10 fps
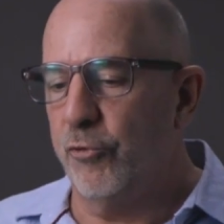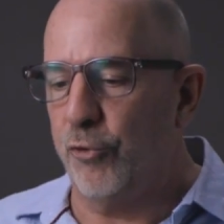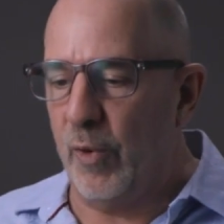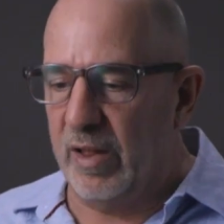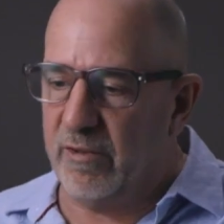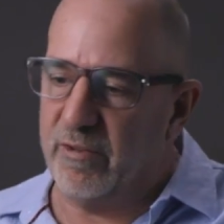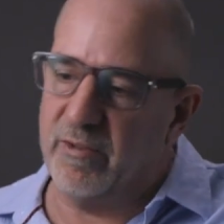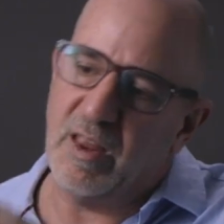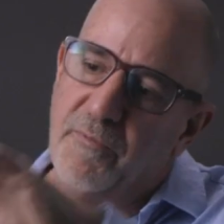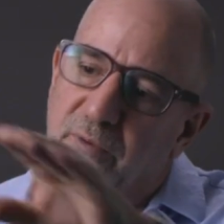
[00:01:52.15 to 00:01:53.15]
So it's a
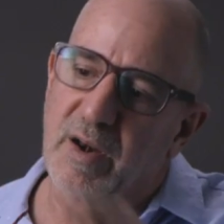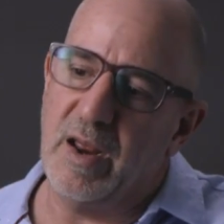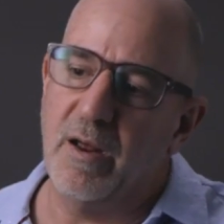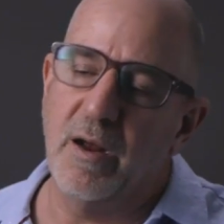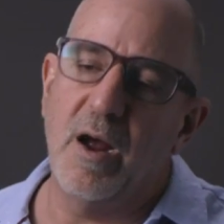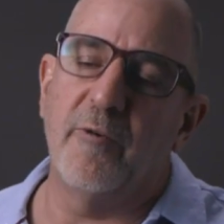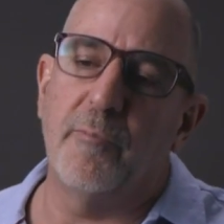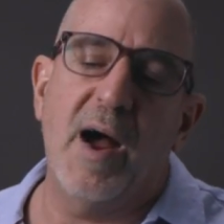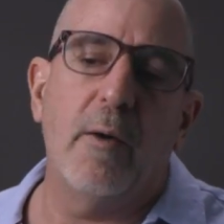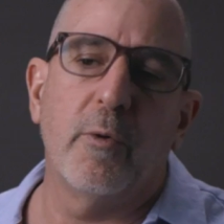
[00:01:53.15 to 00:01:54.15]
symphony
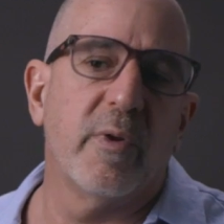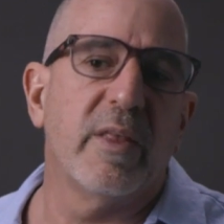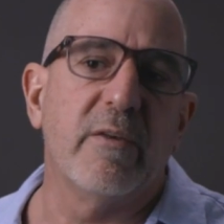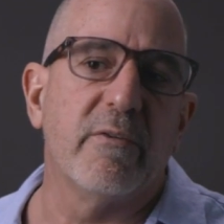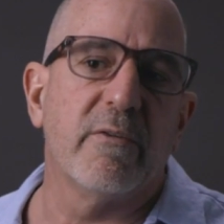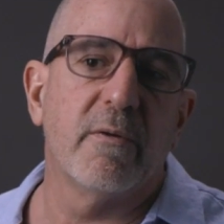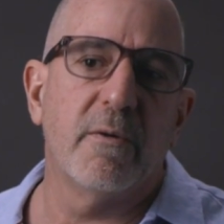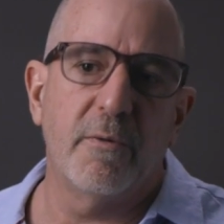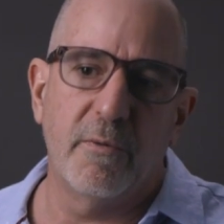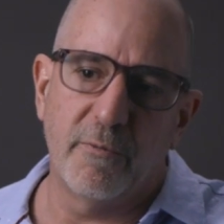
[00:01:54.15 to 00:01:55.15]
of power release
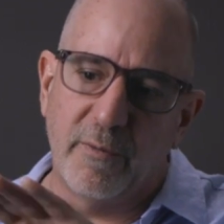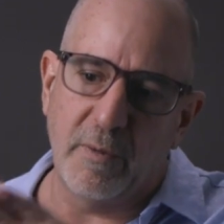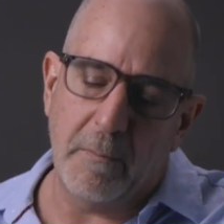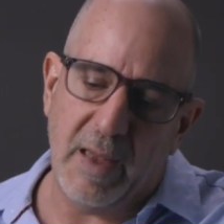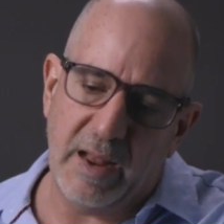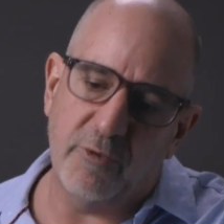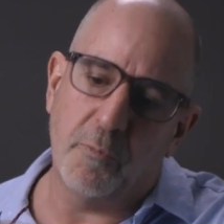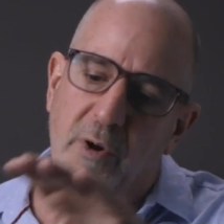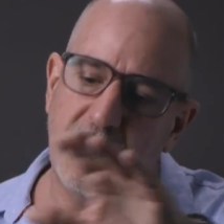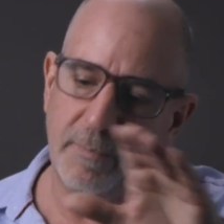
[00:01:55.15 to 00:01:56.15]
from the
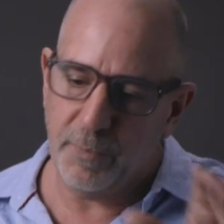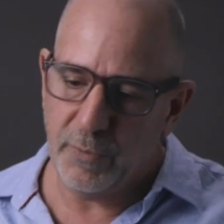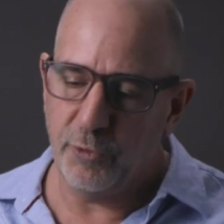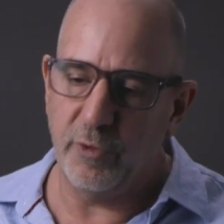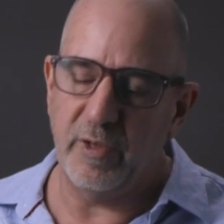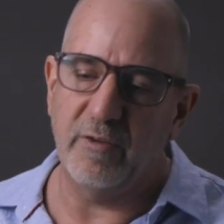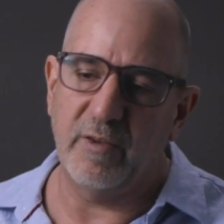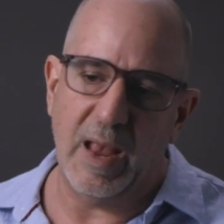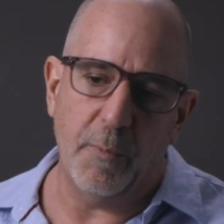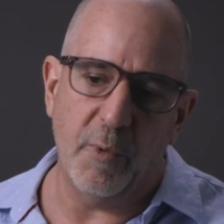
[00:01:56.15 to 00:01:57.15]
mainspring to the
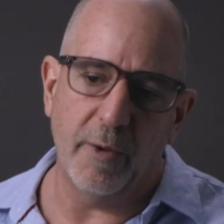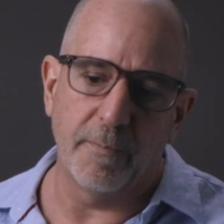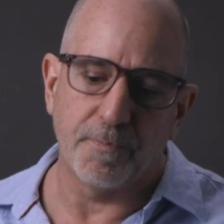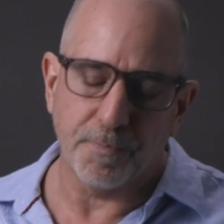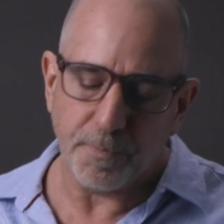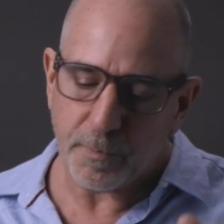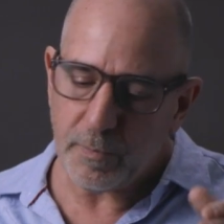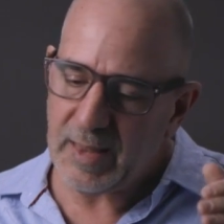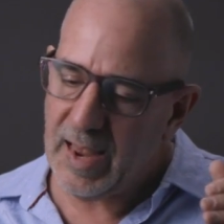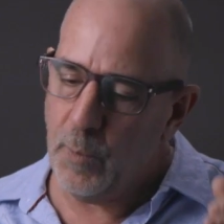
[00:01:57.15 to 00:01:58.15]
escape wheel.
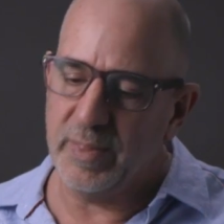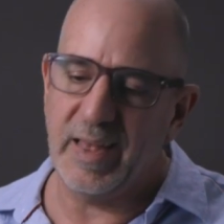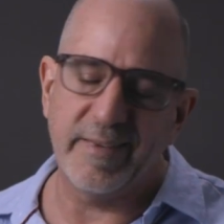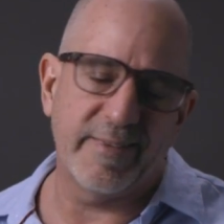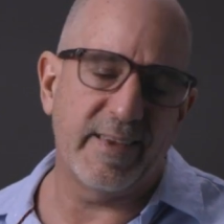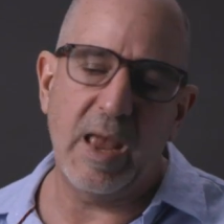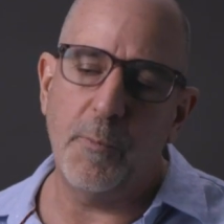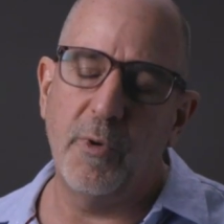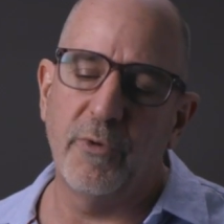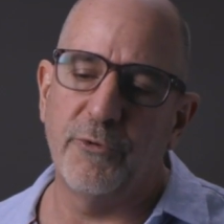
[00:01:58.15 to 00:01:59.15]
And what that
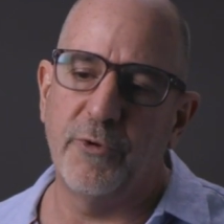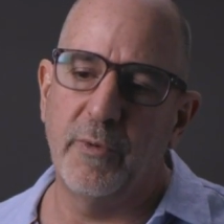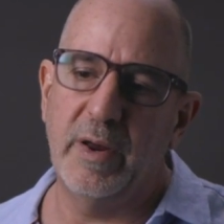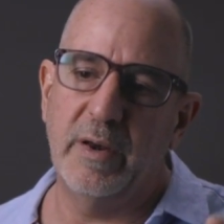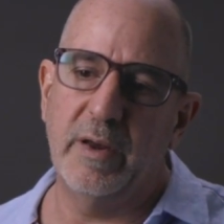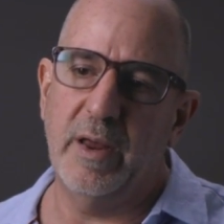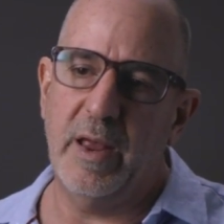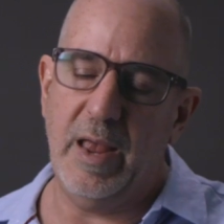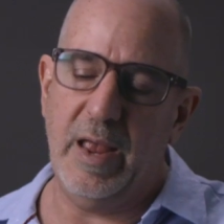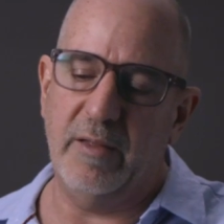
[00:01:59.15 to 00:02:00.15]
escape wheel is doing,
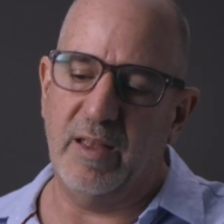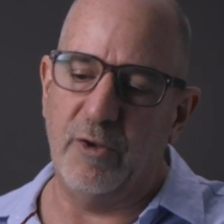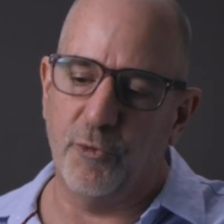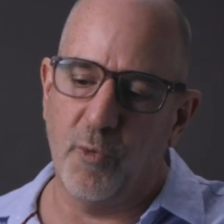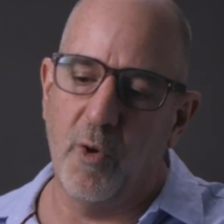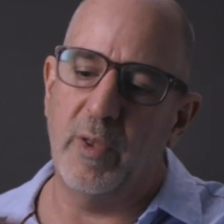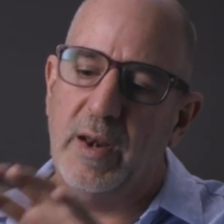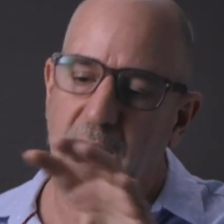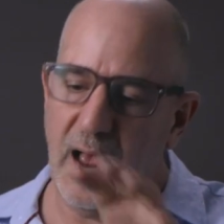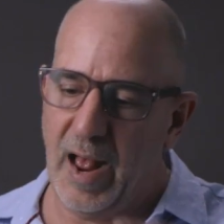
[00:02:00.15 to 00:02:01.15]
it's
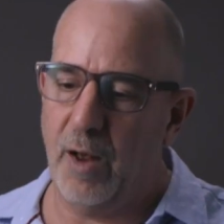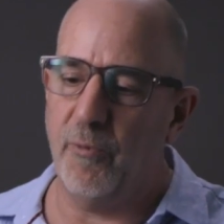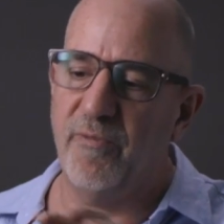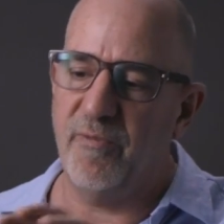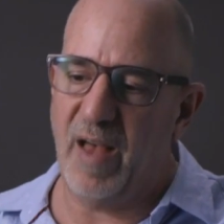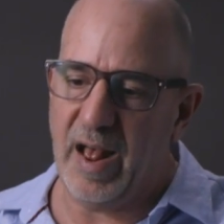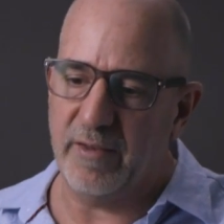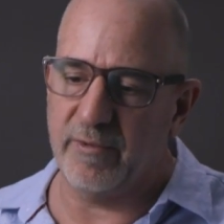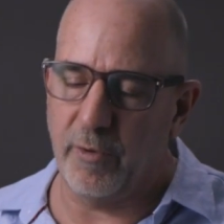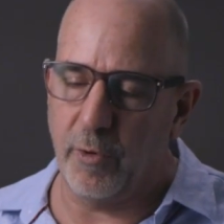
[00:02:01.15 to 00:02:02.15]
controlling how
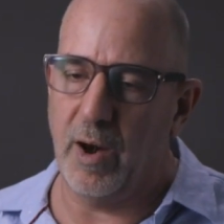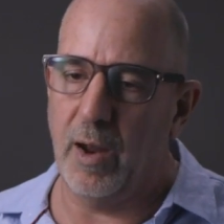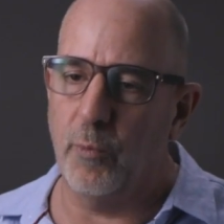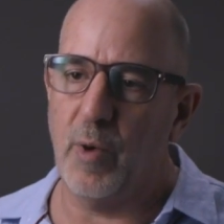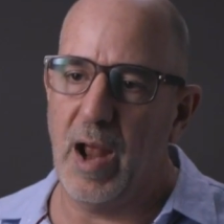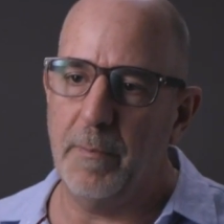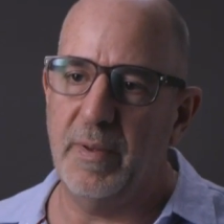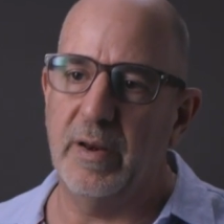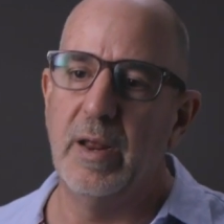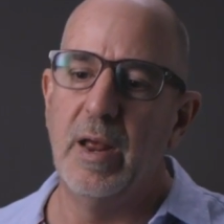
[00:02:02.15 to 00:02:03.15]
fast or how
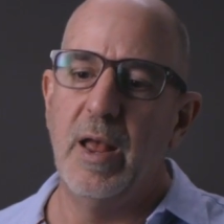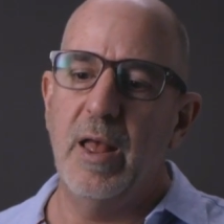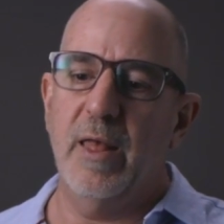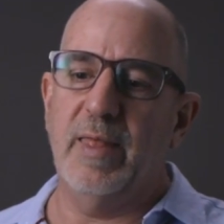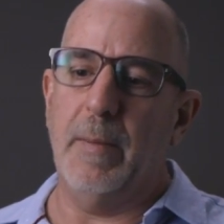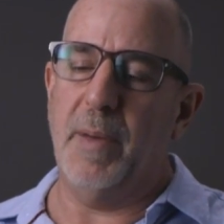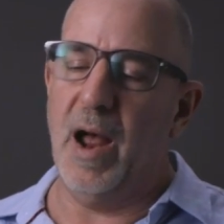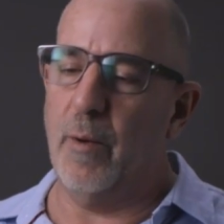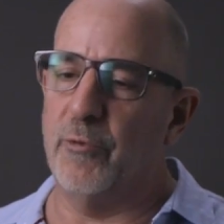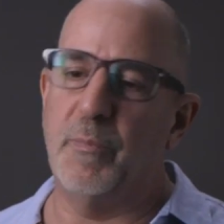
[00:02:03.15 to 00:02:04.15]
rapid that
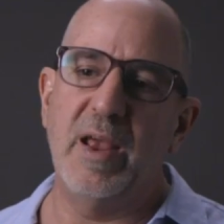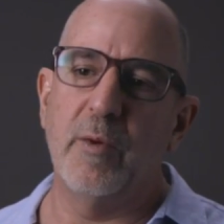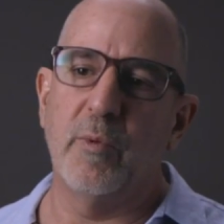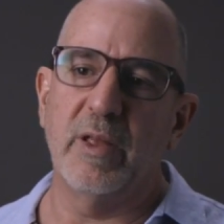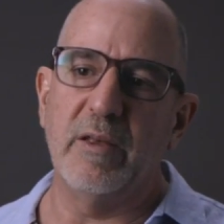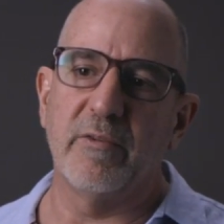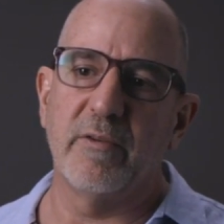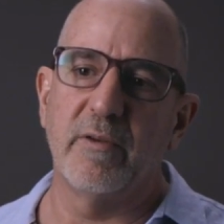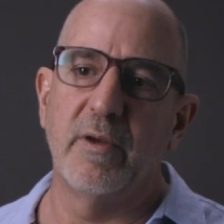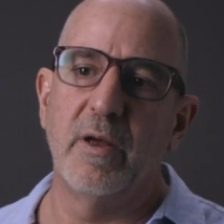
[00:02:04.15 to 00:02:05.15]
power is being released.